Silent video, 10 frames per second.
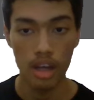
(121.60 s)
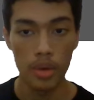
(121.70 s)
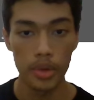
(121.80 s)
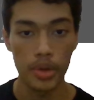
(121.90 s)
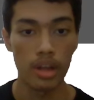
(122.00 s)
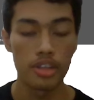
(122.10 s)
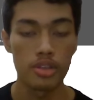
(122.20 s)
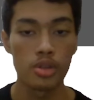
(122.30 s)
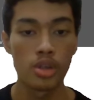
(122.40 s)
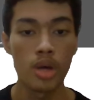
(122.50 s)
do you call it,
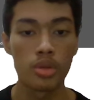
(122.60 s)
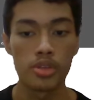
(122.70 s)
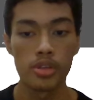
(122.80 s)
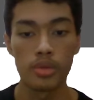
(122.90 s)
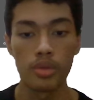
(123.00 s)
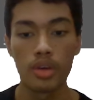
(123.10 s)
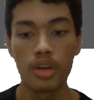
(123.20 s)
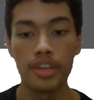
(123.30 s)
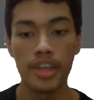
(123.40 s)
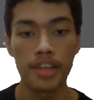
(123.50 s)
to go to
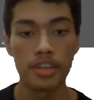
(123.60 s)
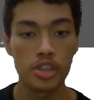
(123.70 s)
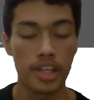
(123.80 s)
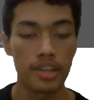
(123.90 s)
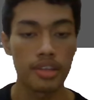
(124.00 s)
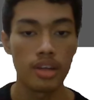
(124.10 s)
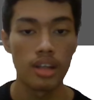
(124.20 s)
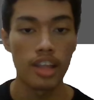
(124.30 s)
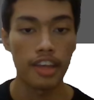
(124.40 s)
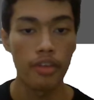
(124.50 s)
the other sheet.
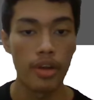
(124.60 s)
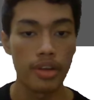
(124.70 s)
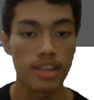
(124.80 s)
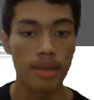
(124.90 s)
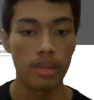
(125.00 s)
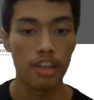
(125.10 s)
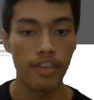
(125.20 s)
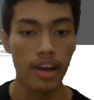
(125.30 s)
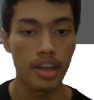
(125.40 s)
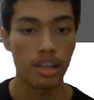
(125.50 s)
Like for example, if I click